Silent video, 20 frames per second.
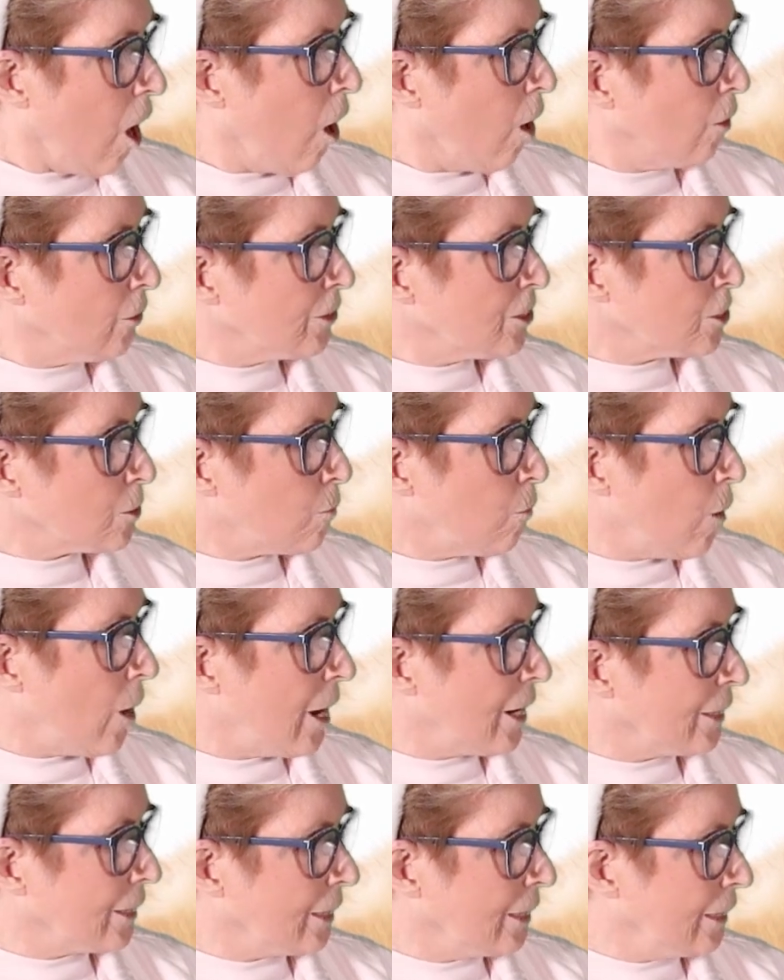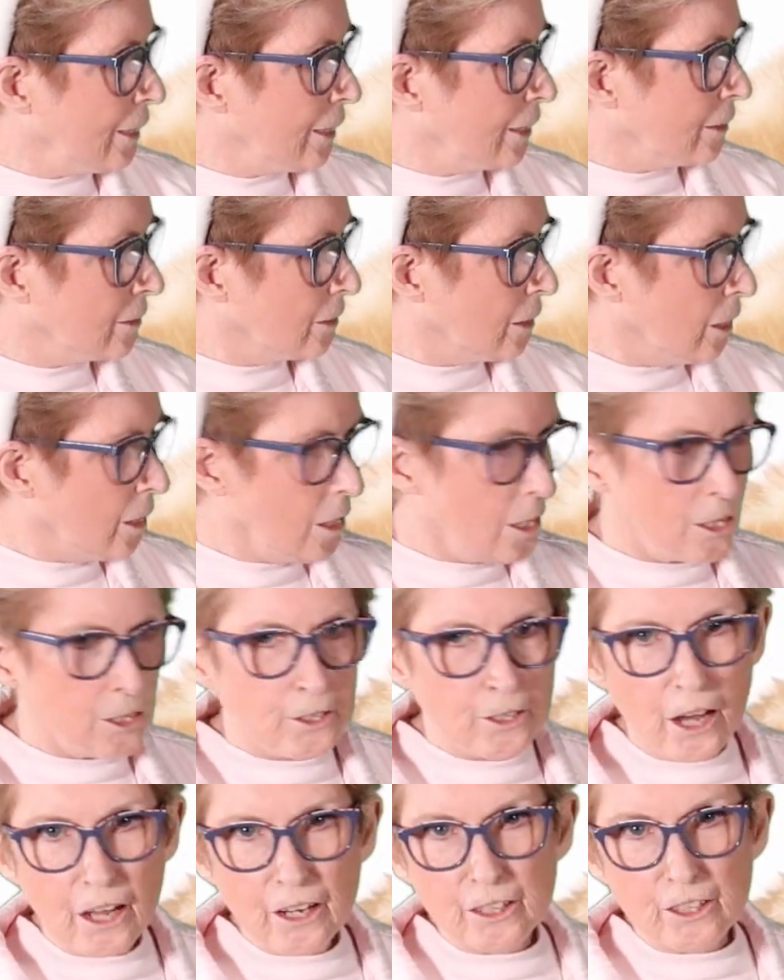All is quiet again.
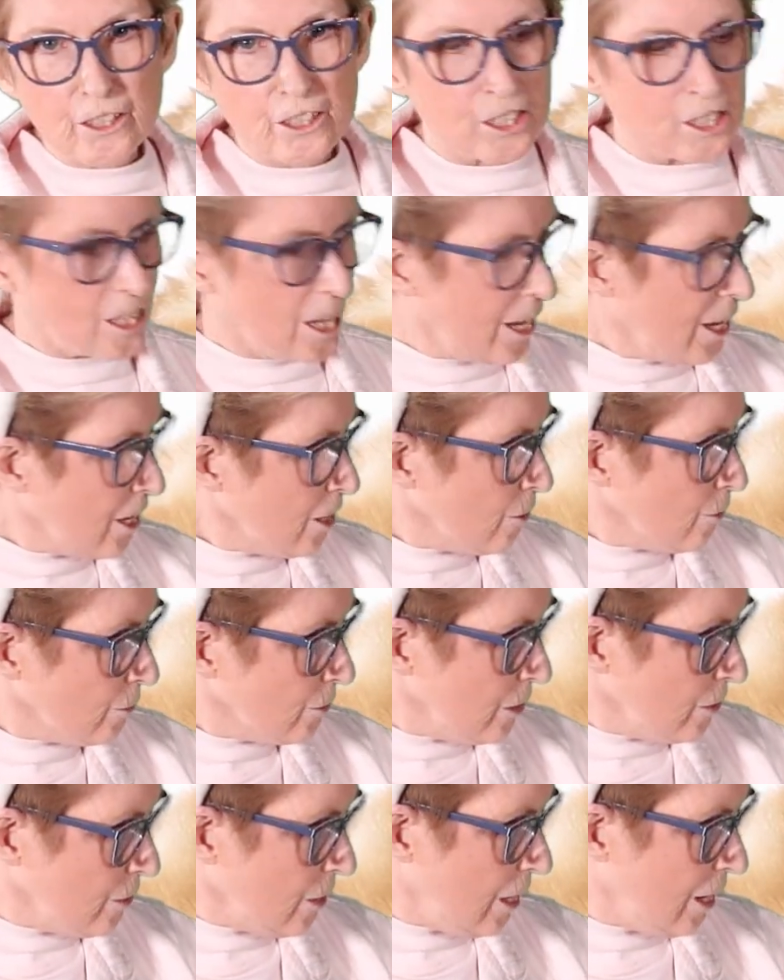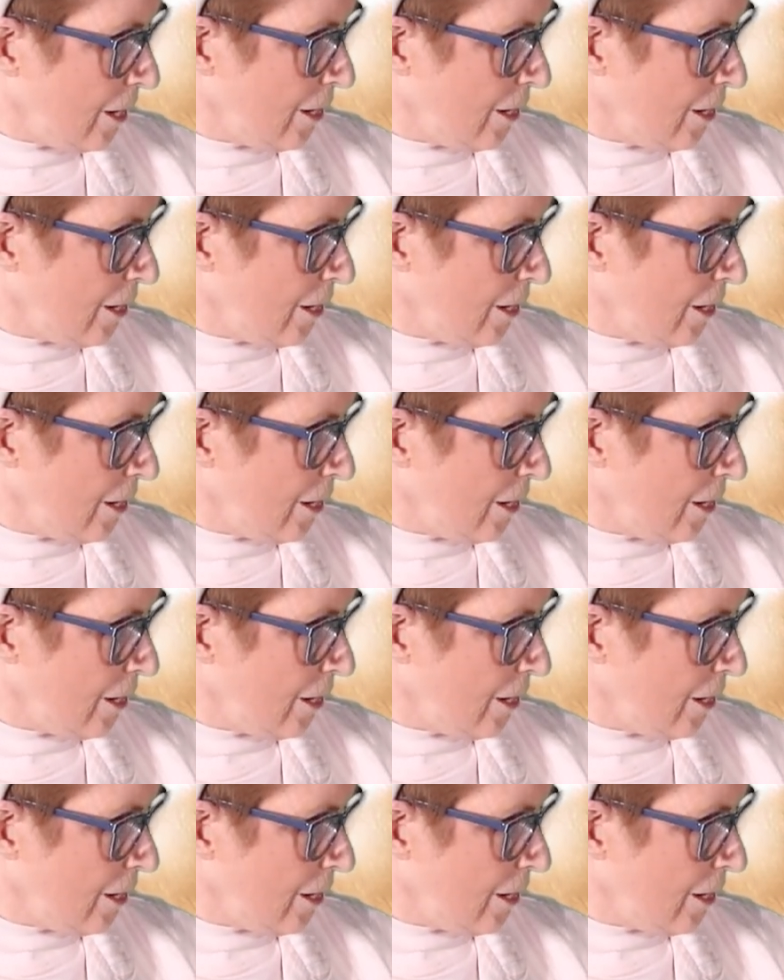Not a sound in the